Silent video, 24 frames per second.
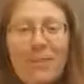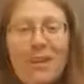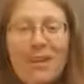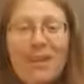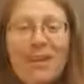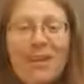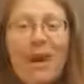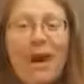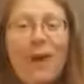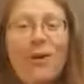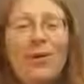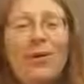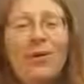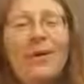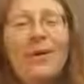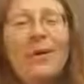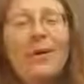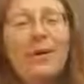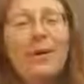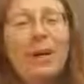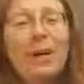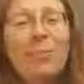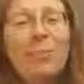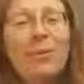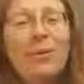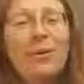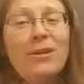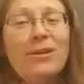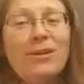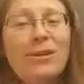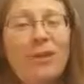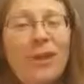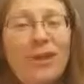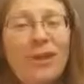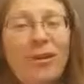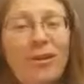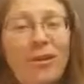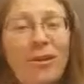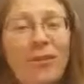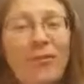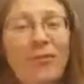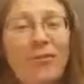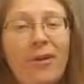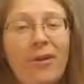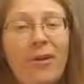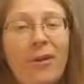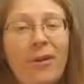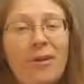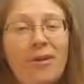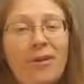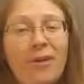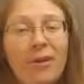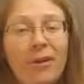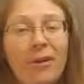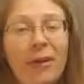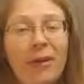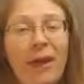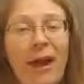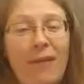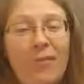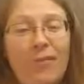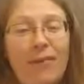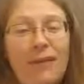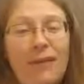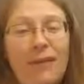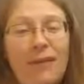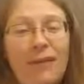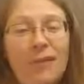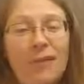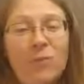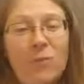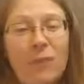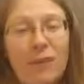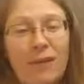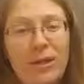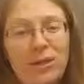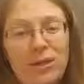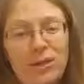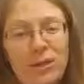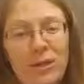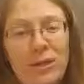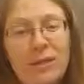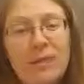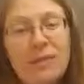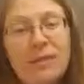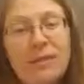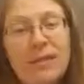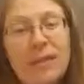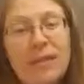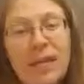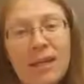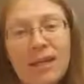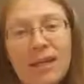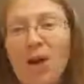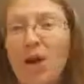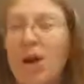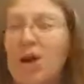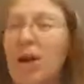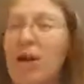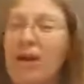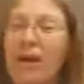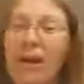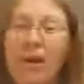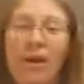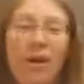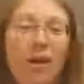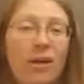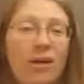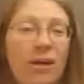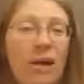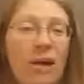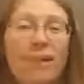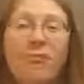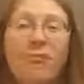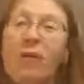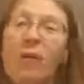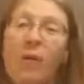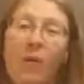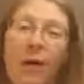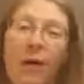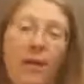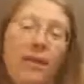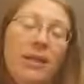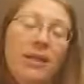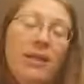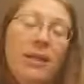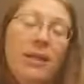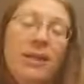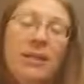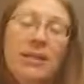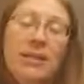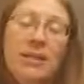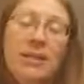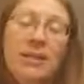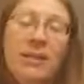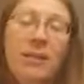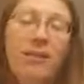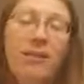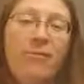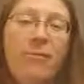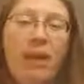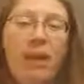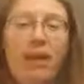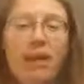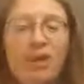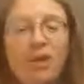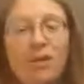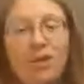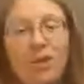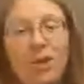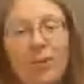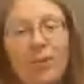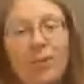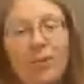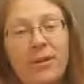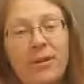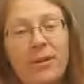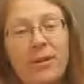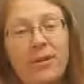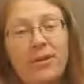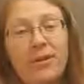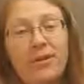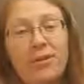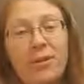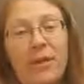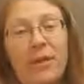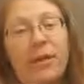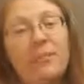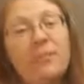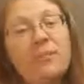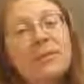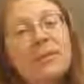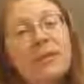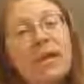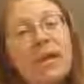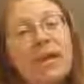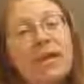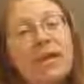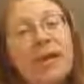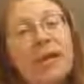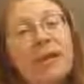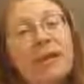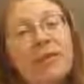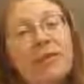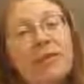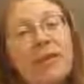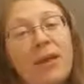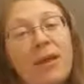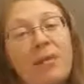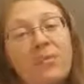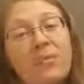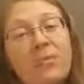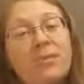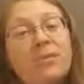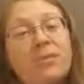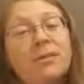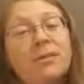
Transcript: Now, a couple years later, the Pharaoh started having these weird dreams and they called everyone to see if they could interpret these dreams, and none of them